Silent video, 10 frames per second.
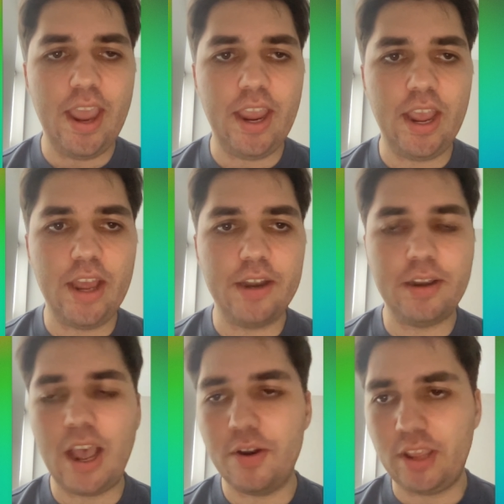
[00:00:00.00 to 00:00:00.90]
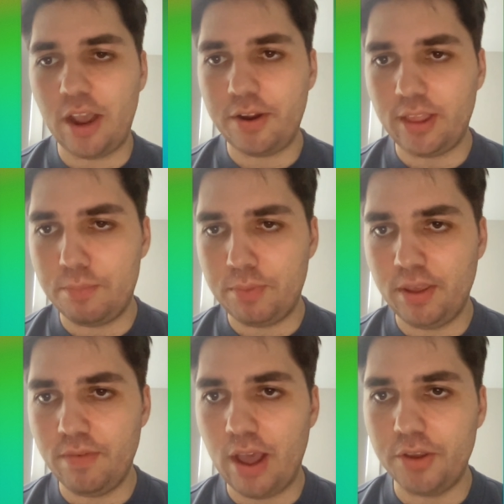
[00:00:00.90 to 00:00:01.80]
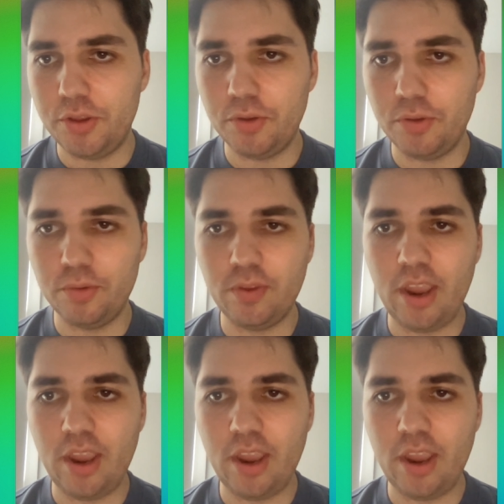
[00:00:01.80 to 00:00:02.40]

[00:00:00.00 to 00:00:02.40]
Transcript: and how to calculate p-values